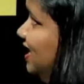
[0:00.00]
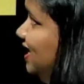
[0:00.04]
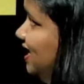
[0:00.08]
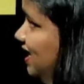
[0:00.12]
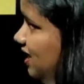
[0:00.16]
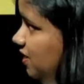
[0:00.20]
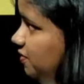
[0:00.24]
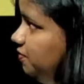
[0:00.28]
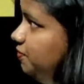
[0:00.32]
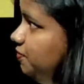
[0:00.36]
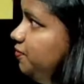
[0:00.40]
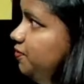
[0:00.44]

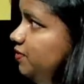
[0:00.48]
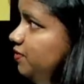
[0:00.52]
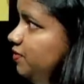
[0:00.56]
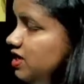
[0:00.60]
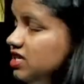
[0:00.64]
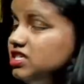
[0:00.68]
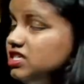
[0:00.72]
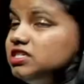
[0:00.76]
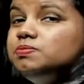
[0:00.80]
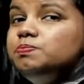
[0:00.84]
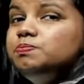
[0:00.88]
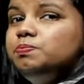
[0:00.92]
lymph
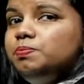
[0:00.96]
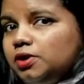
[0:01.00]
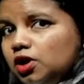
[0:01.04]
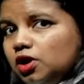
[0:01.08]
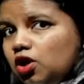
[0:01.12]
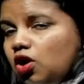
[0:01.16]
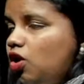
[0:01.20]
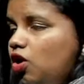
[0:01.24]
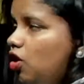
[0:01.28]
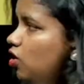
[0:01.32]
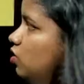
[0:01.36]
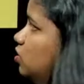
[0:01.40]
is
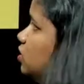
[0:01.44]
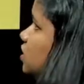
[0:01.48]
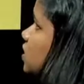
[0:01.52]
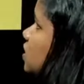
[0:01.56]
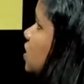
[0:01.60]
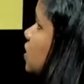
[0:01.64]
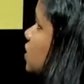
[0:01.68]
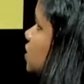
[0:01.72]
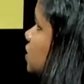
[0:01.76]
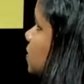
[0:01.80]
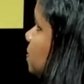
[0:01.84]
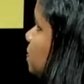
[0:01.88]
blocked,
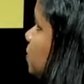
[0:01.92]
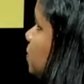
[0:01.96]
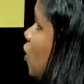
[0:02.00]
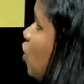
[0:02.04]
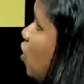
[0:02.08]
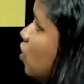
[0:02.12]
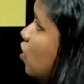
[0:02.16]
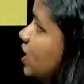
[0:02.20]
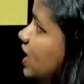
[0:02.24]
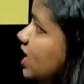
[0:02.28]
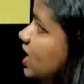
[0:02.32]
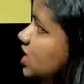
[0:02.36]
the
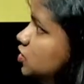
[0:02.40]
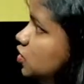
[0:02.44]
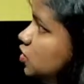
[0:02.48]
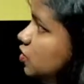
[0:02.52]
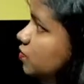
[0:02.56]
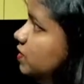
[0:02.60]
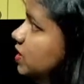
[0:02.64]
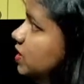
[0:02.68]
blockage of